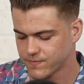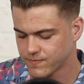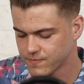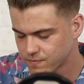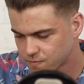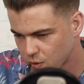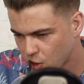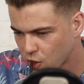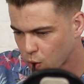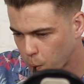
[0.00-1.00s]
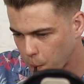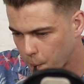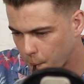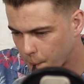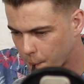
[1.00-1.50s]
Valhalla, they're like
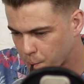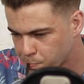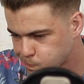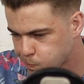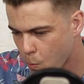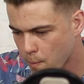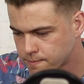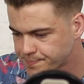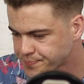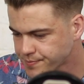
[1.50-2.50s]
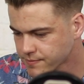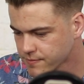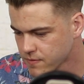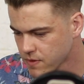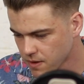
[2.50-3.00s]
season 5 and 6 of Community.